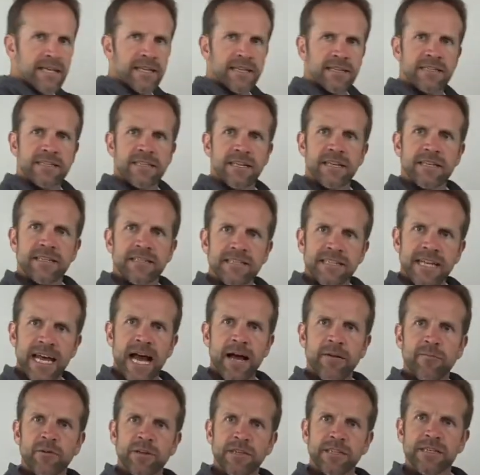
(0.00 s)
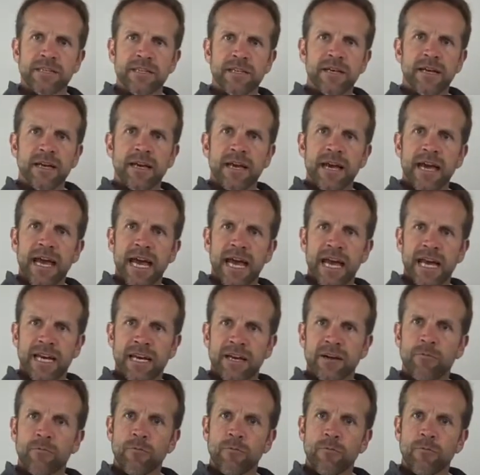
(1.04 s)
It's established a